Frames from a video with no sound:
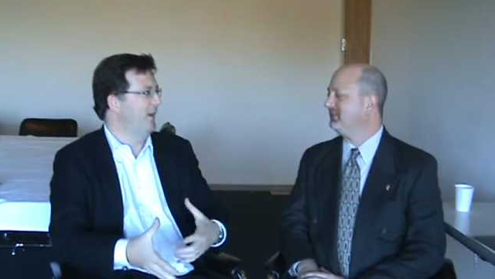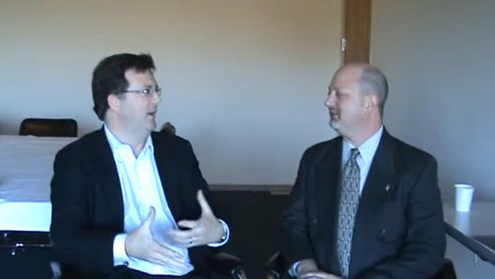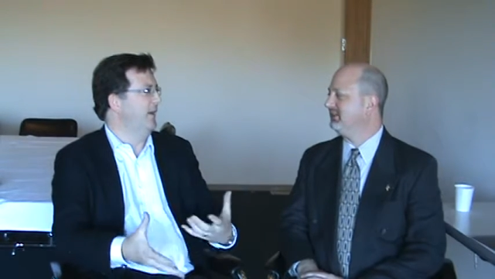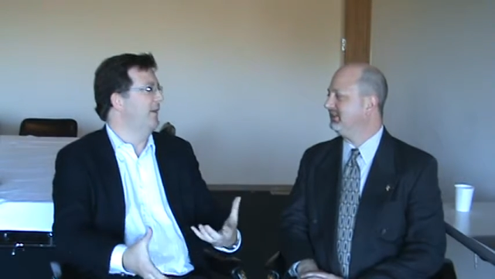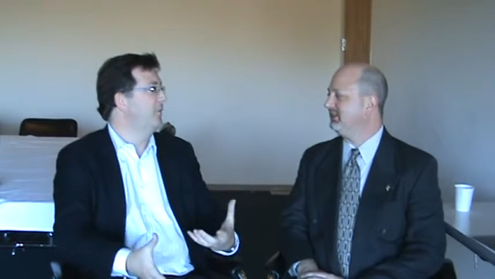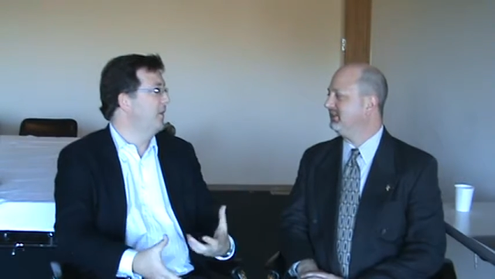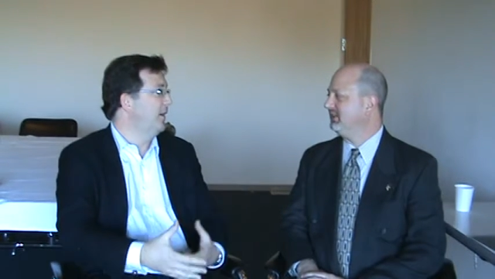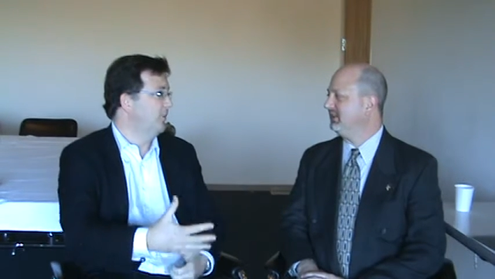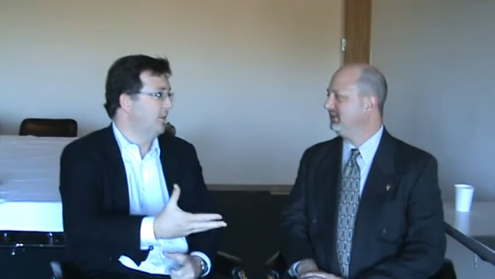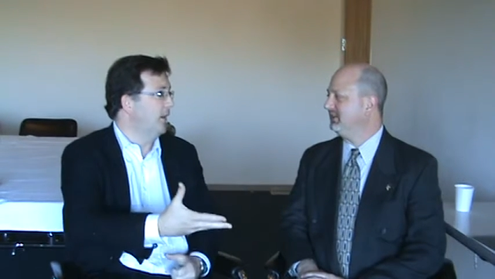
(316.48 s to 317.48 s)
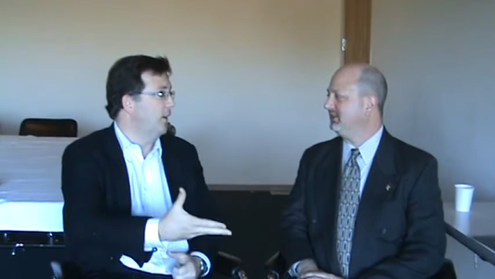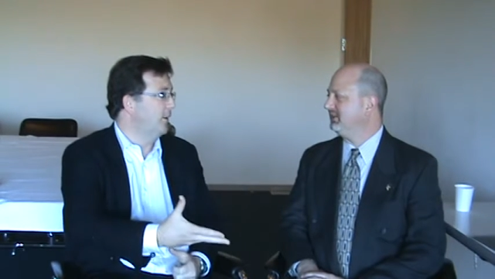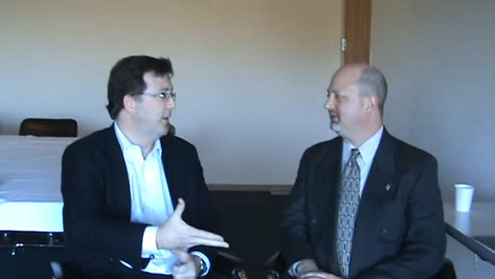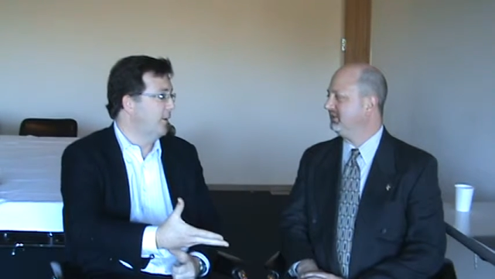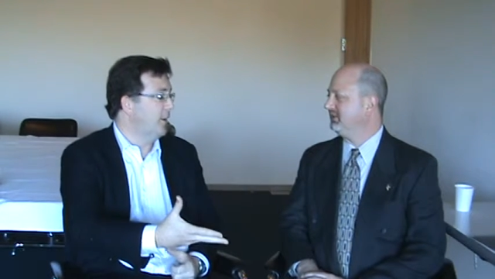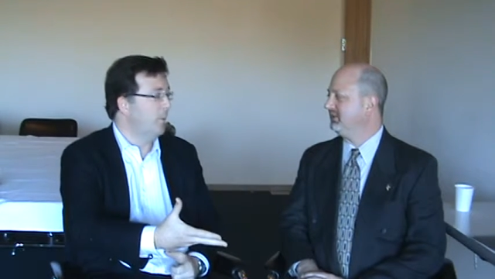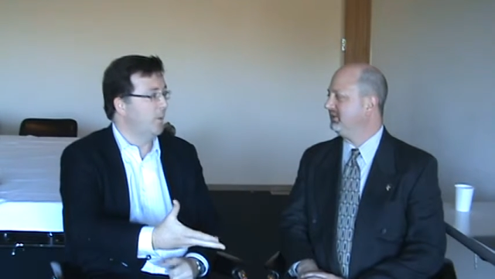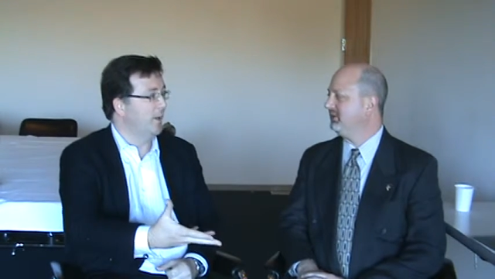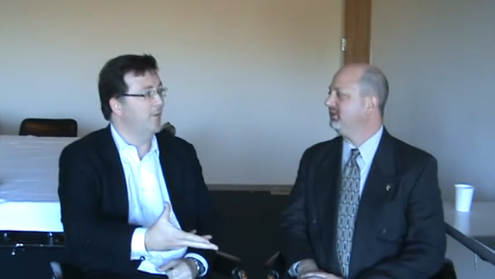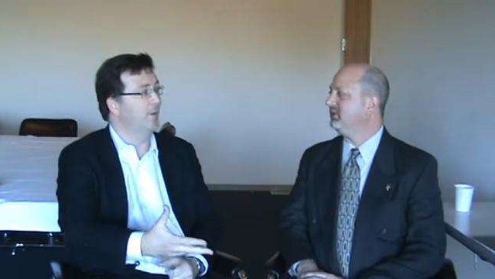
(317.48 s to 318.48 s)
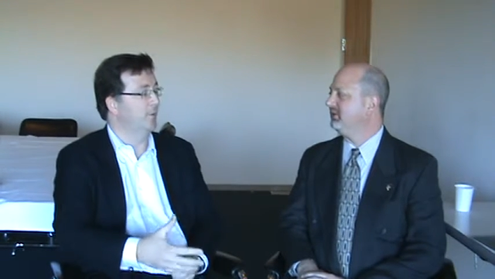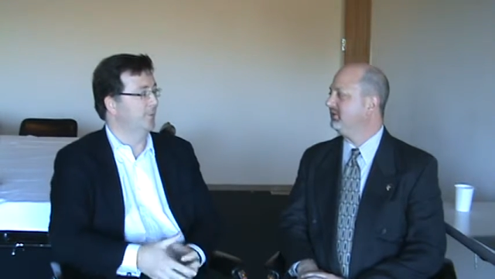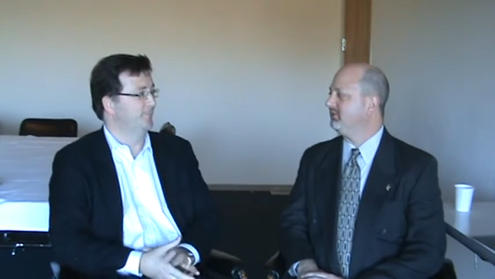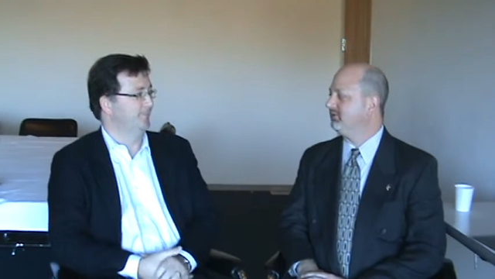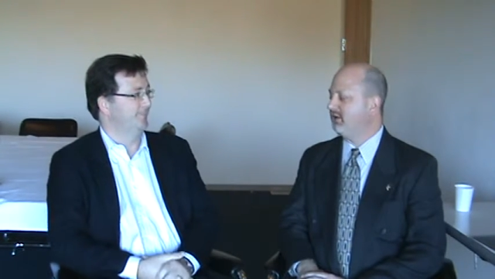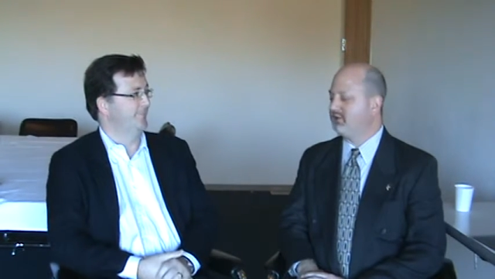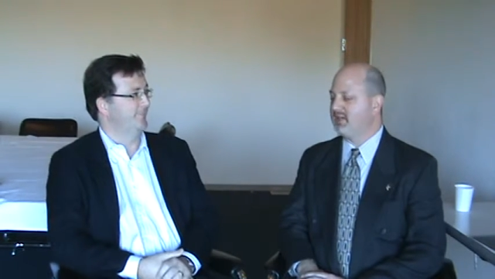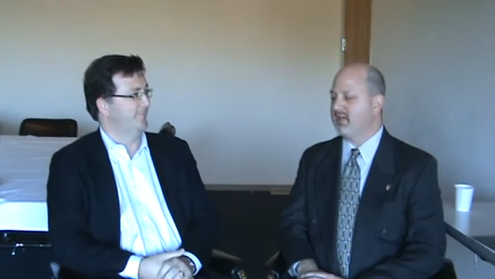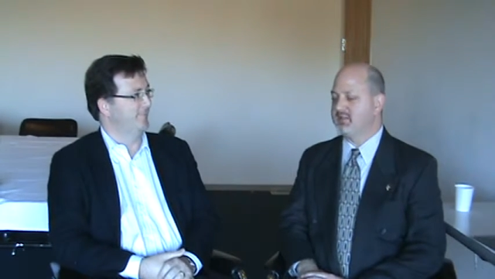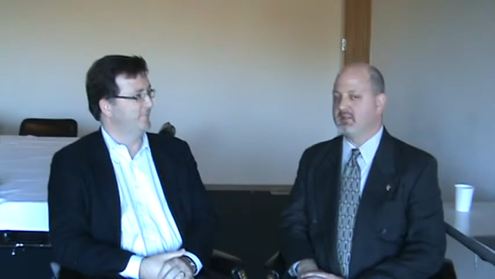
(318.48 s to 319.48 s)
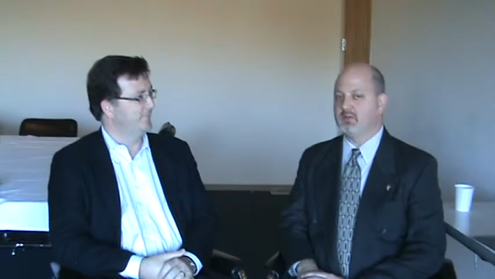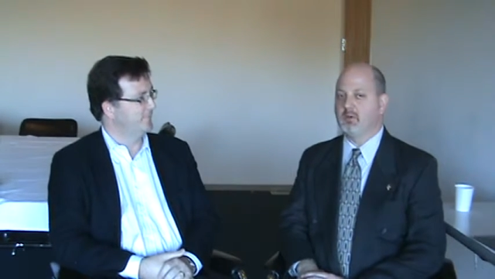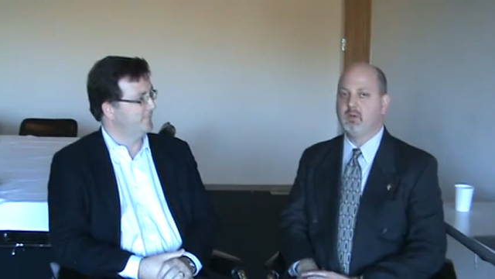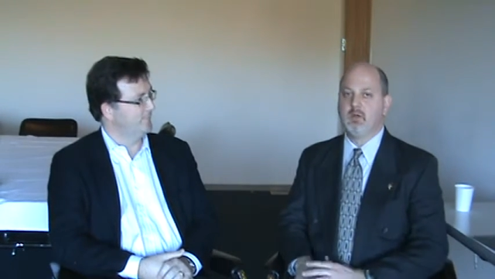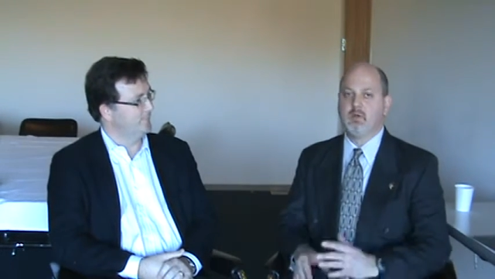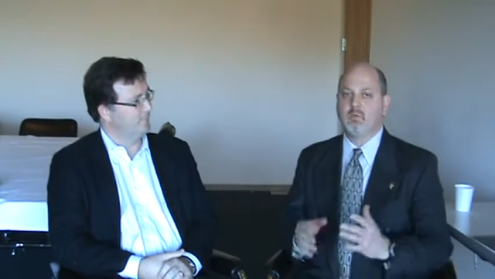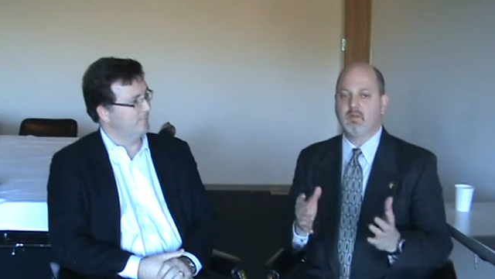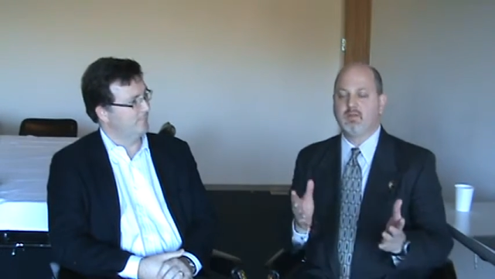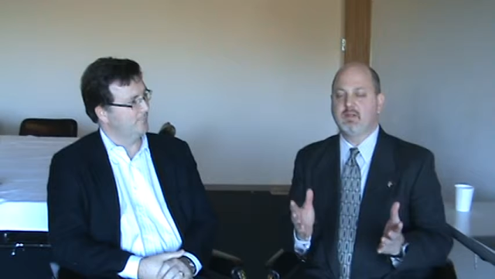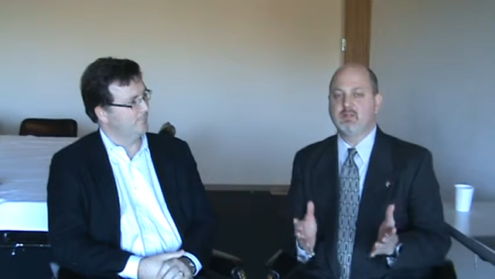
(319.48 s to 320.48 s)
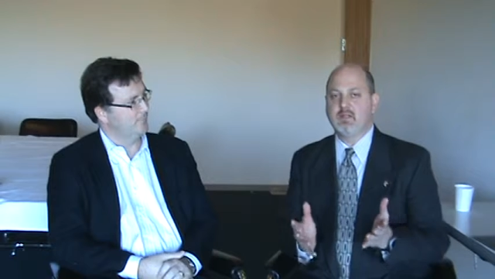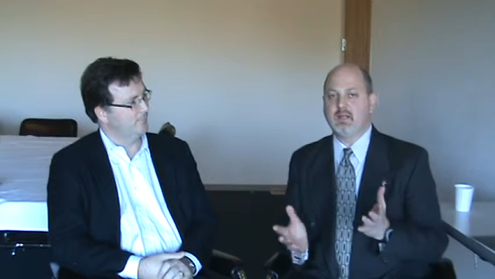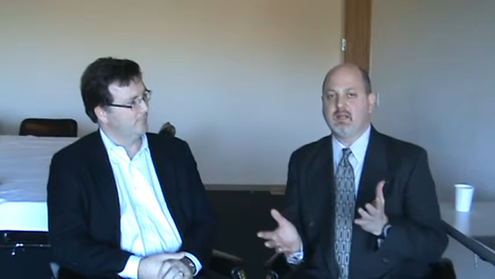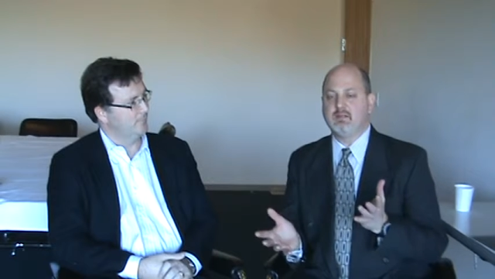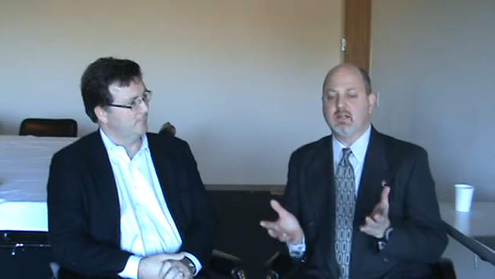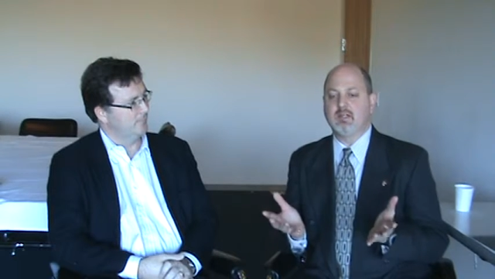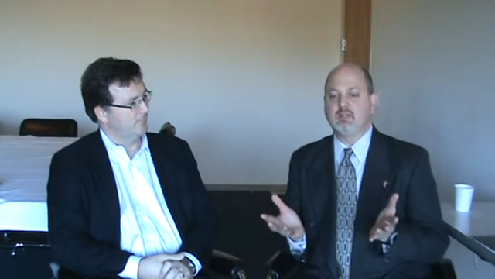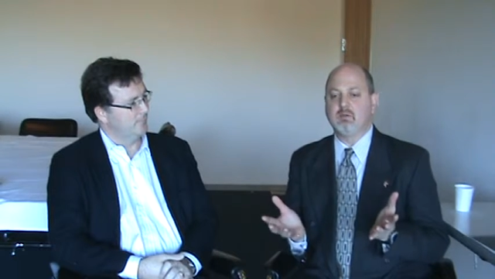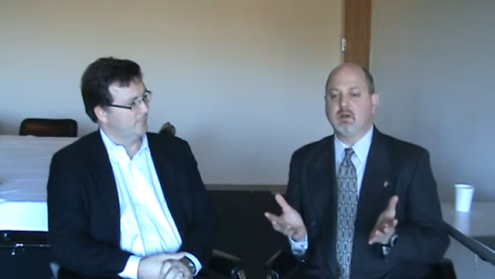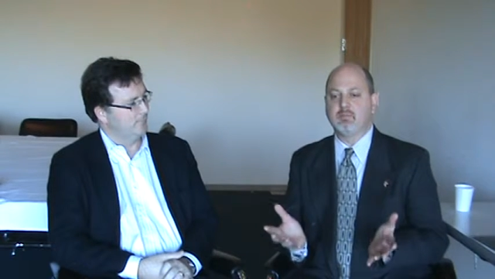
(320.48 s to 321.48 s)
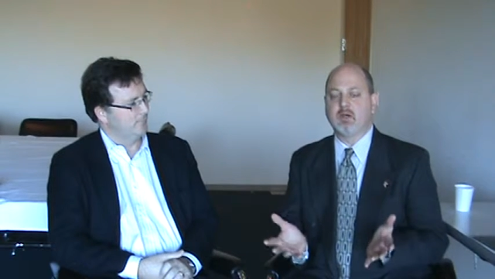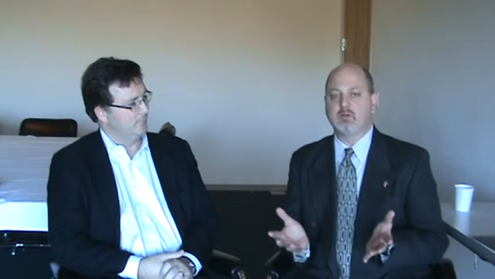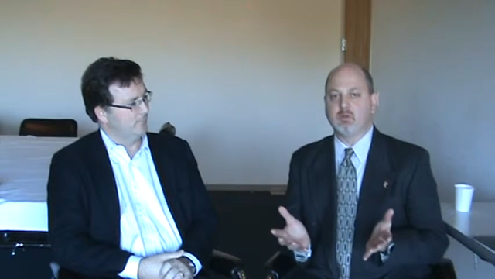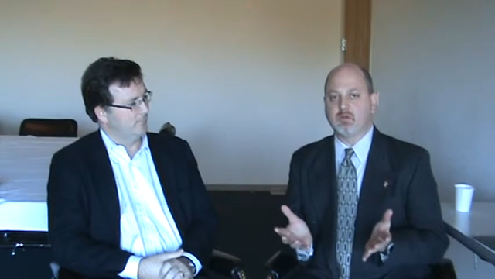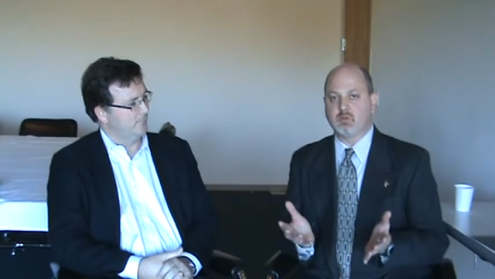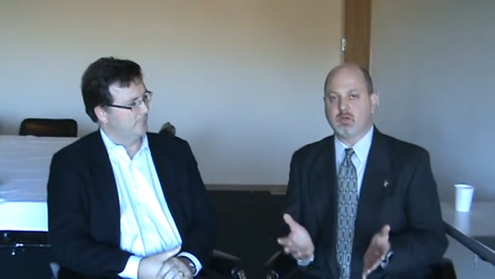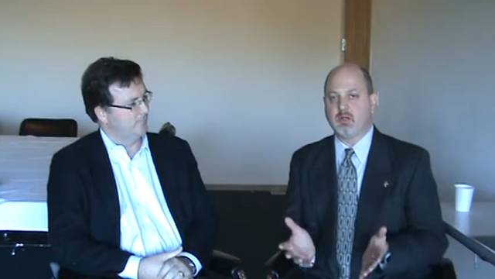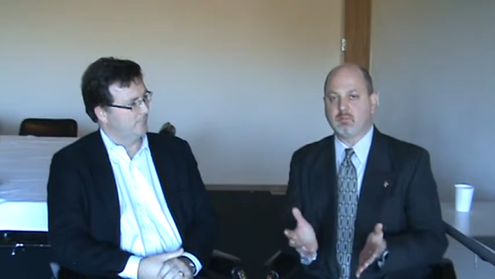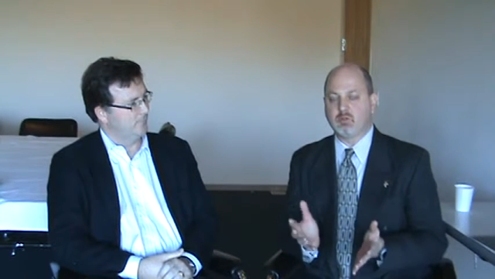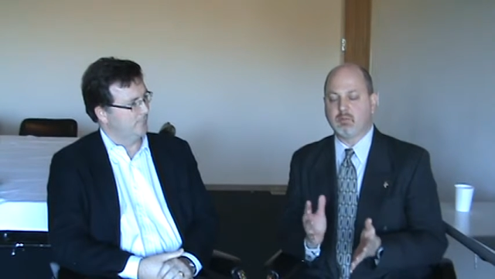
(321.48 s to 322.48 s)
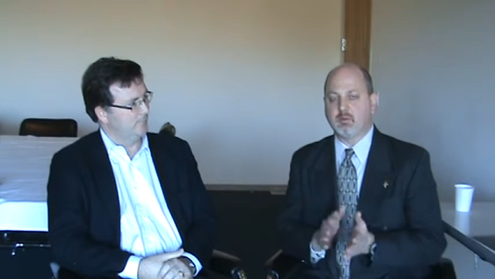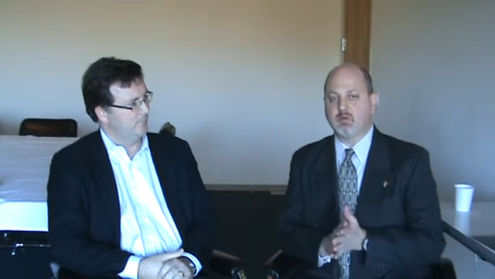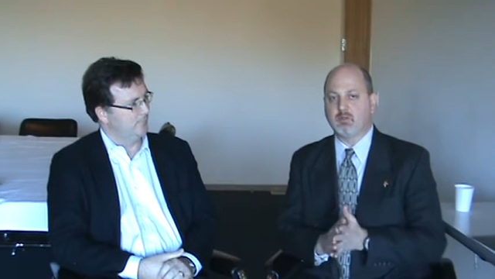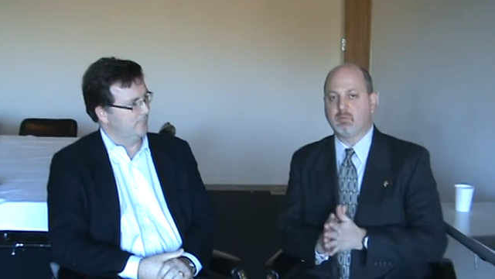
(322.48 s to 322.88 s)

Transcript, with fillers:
Speaker 1: we didn't advertise or, or tell you that we were giving you.
Speaker 2: Fantastic. So one of the things that I, I see when I'm talking to Australian entrepreneurs